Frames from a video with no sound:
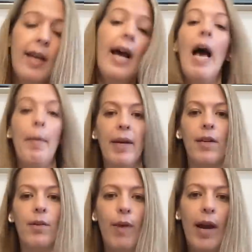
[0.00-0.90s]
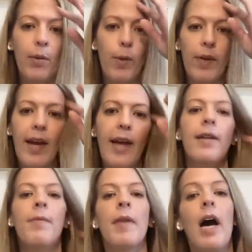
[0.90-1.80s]
happen, right?
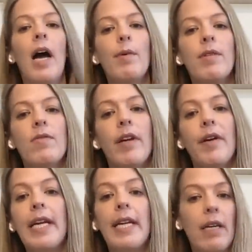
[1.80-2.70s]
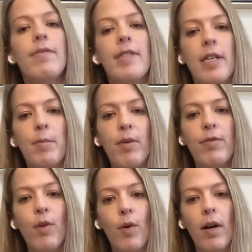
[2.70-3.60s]
That I was very gifted
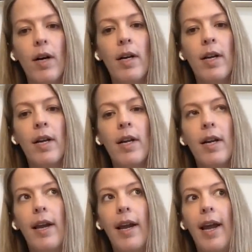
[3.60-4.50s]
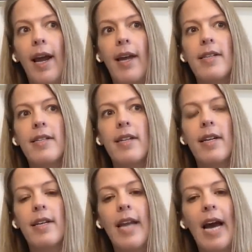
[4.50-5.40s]
before. Mm-hmm. And
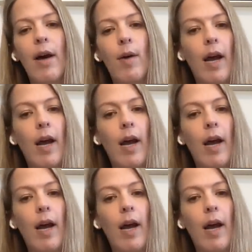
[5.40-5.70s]
now